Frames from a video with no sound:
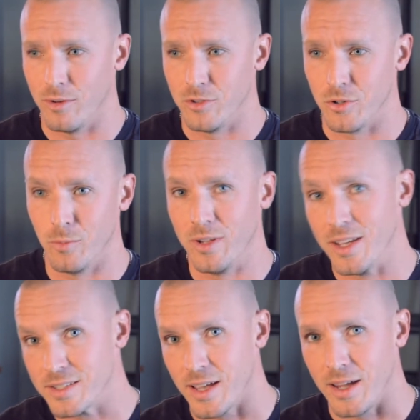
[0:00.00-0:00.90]
should we
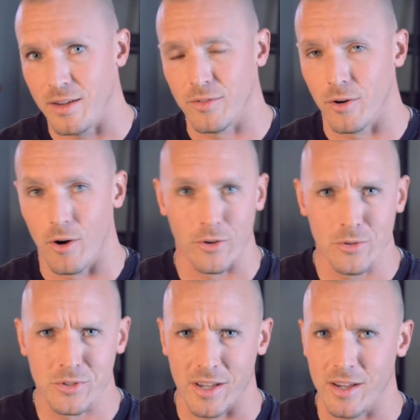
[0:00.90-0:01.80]
get saved, or are
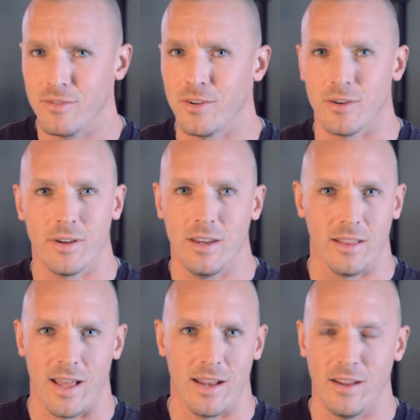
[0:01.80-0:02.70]
you saved, or any
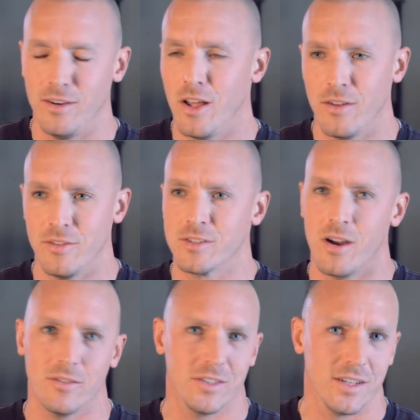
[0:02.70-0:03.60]
of that. None of this
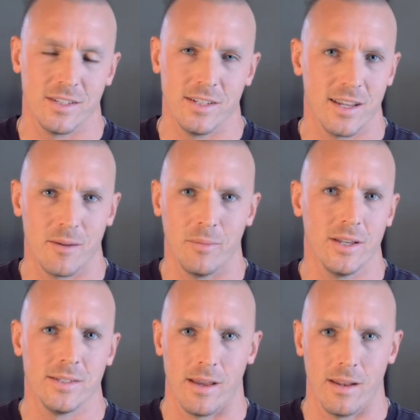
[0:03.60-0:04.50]
conversation had taken
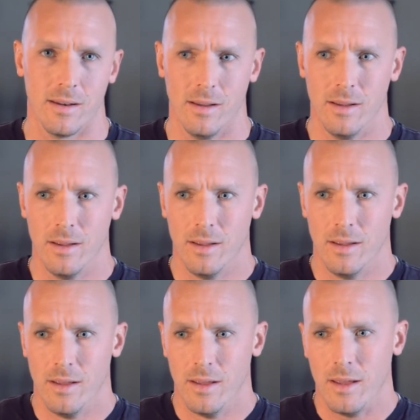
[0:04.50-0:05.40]
place yet.
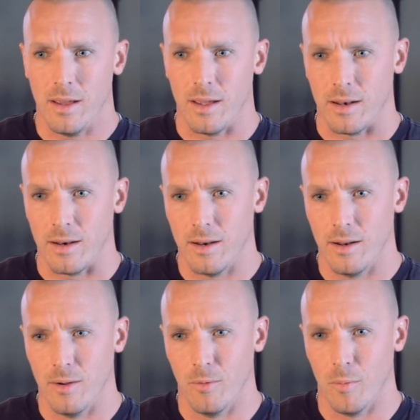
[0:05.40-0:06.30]
And
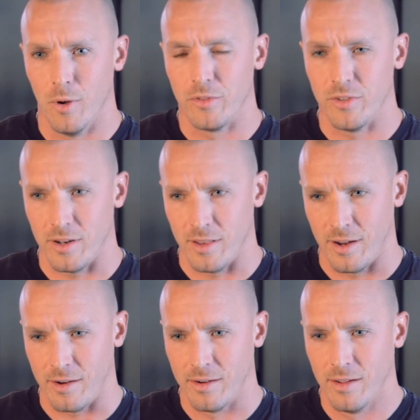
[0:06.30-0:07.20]
we're both sitting
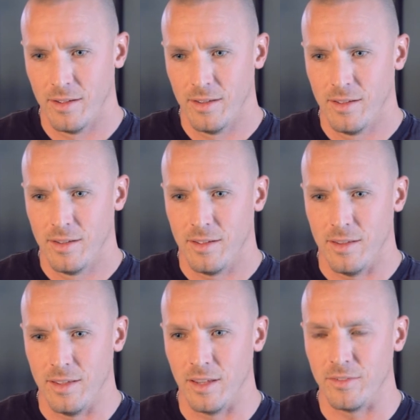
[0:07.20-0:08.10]
there.
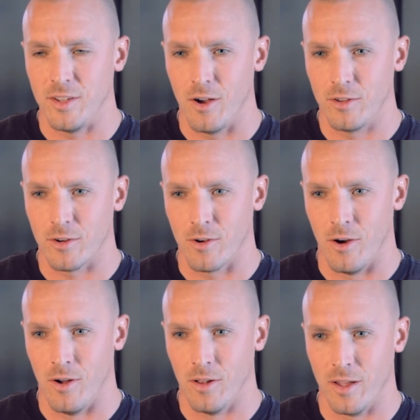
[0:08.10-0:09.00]
He gives the altar
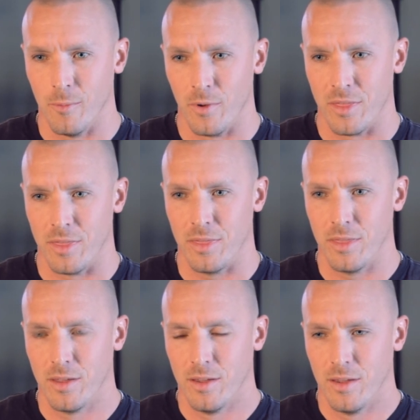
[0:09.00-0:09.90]
call, and with
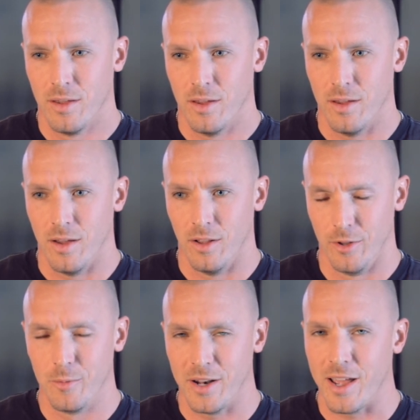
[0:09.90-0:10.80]
a
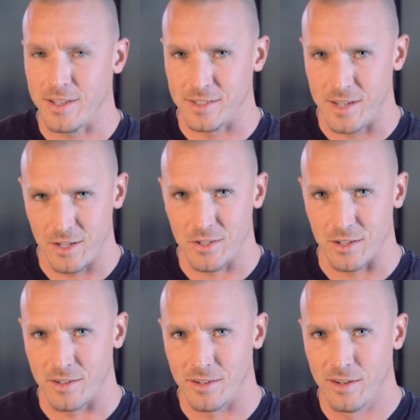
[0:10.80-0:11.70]
little bit of
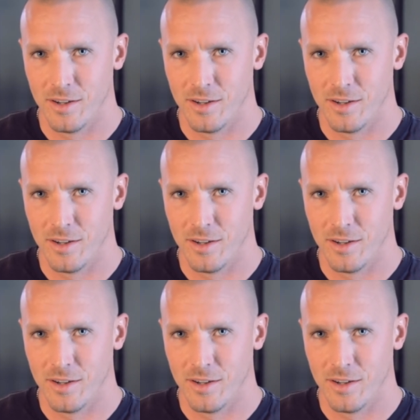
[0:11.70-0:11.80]
hesitation,